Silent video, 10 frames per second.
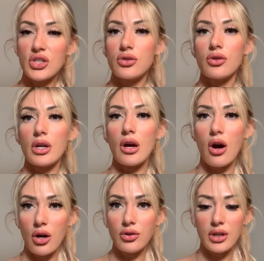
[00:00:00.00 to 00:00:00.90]
So they
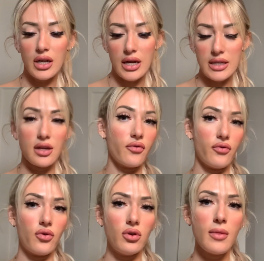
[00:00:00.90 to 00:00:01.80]
are looking nice and
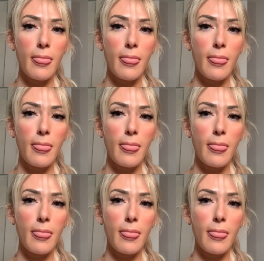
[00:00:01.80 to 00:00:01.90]
full.